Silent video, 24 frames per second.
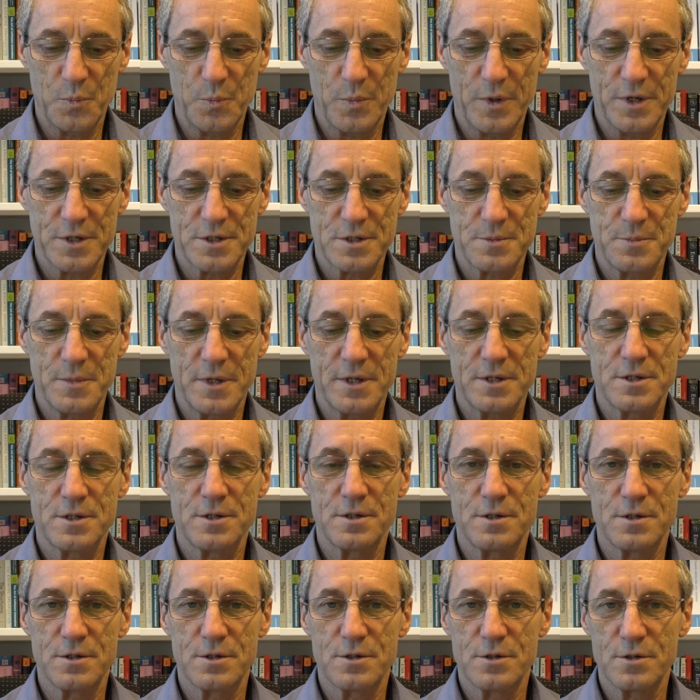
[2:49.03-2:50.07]
bus
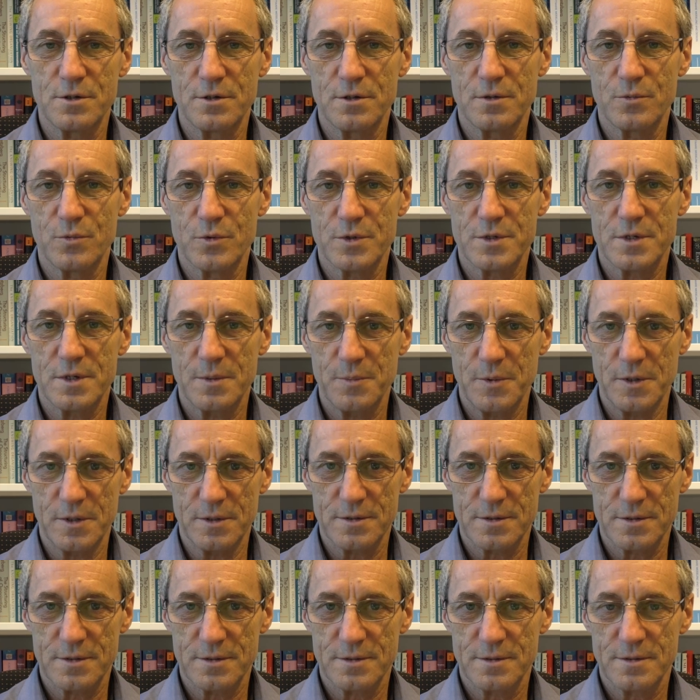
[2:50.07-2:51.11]
messages to the
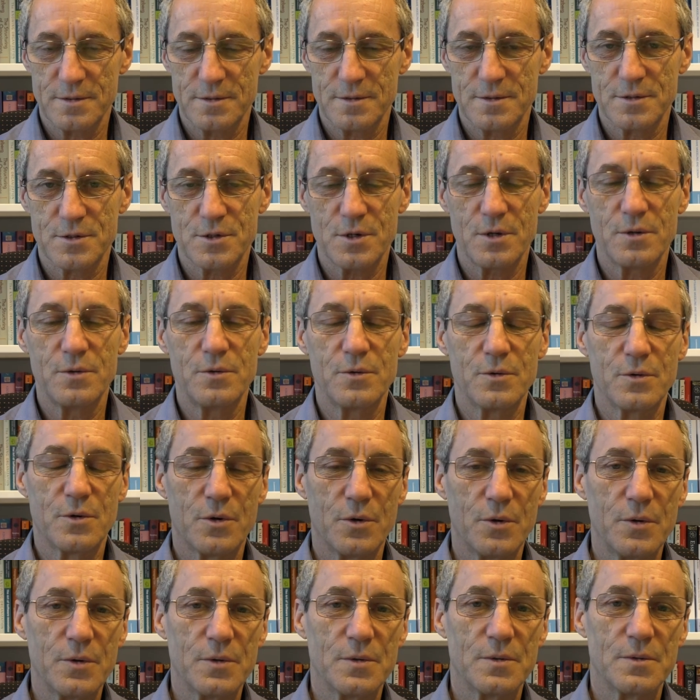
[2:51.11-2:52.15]
recipients. So you
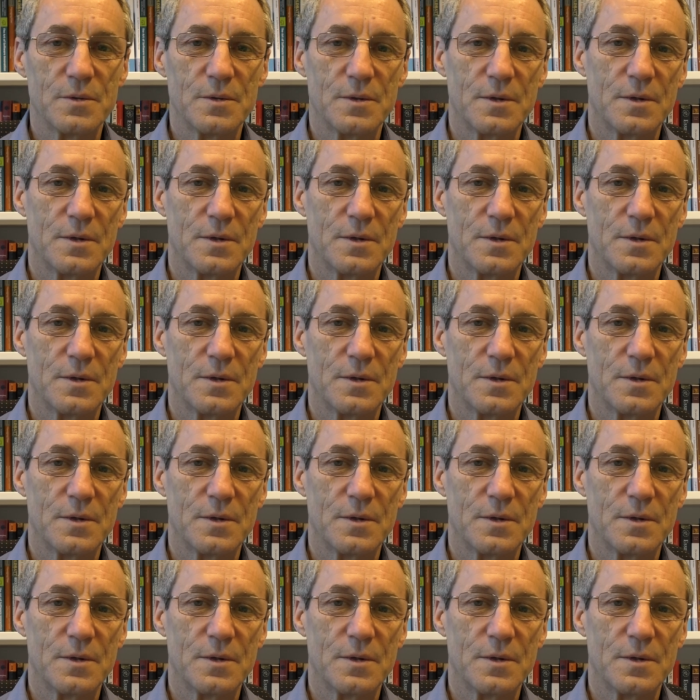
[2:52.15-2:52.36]
could,